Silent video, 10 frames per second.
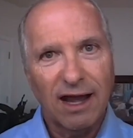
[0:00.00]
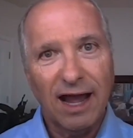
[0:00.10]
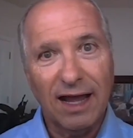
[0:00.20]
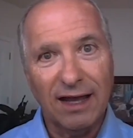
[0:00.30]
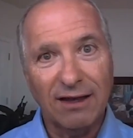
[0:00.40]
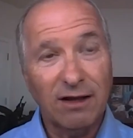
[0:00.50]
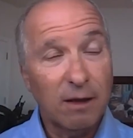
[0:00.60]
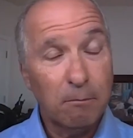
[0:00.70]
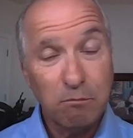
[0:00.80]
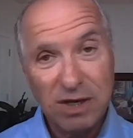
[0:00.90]
and
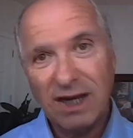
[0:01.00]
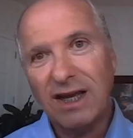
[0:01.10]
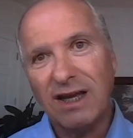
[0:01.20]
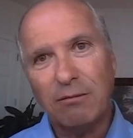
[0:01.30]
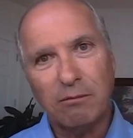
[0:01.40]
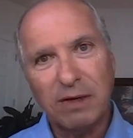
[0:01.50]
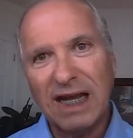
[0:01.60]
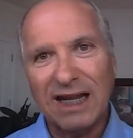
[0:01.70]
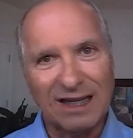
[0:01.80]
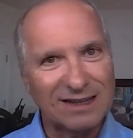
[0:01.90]
many
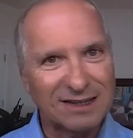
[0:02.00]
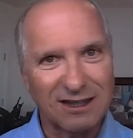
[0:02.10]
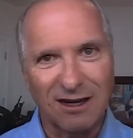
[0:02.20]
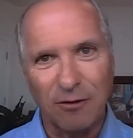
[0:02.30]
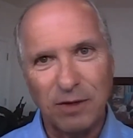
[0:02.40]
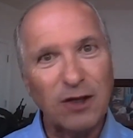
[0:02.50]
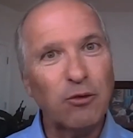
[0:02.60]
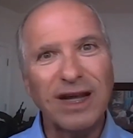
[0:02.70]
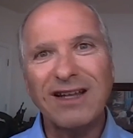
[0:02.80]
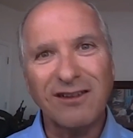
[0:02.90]
meetings, many
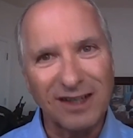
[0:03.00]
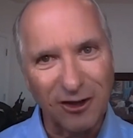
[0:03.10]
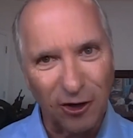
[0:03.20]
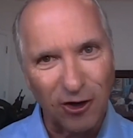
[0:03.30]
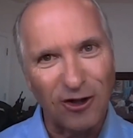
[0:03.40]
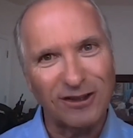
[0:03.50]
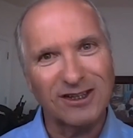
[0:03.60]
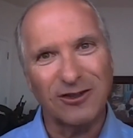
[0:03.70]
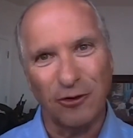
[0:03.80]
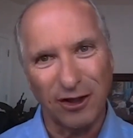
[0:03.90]
weekly
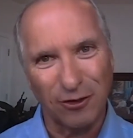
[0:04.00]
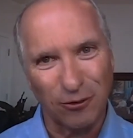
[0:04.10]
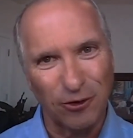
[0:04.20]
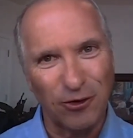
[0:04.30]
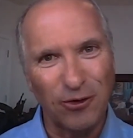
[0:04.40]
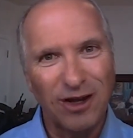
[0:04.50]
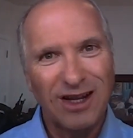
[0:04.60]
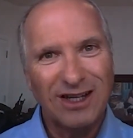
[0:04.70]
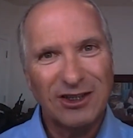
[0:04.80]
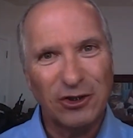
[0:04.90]
calls going through
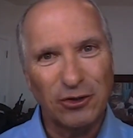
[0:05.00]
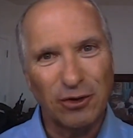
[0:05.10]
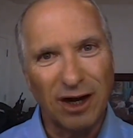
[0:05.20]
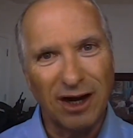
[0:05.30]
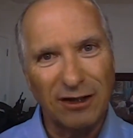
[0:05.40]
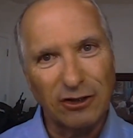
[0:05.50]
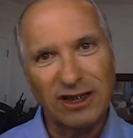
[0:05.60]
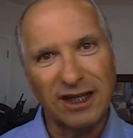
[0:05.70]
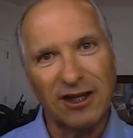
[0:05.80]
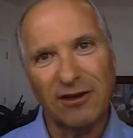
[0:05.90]
to
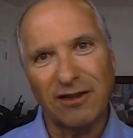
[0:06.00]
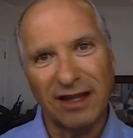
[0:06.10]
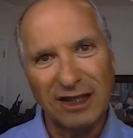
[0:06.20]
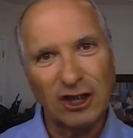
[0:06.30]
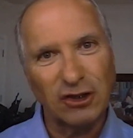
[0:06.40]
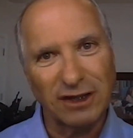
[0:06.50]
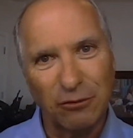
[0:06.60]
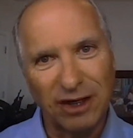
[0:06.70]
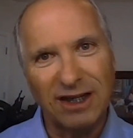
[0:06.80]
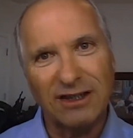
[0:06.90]
understand the issues that
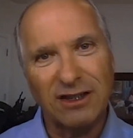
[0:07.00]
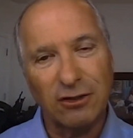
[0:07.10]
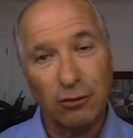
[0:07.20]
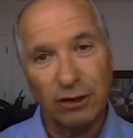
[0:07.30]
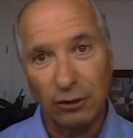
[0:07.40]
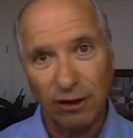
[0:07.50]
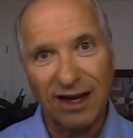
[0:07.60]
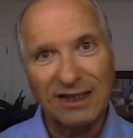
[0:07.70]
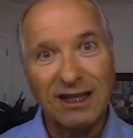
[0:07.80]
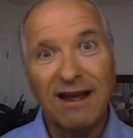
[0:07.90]
we need to
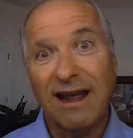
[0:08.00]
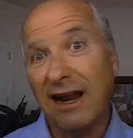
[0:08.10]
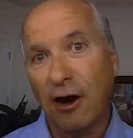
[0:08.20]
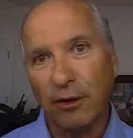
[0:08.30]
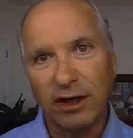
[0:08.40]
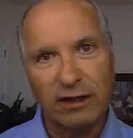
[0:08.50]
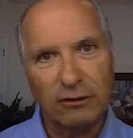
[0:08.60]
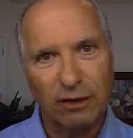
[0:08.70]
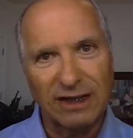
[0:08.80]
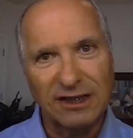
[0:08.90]
address and how we could
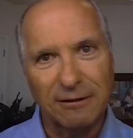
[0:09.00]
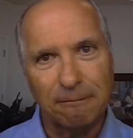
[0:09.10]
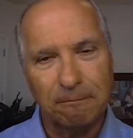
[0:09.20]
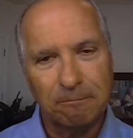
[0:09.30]
address them.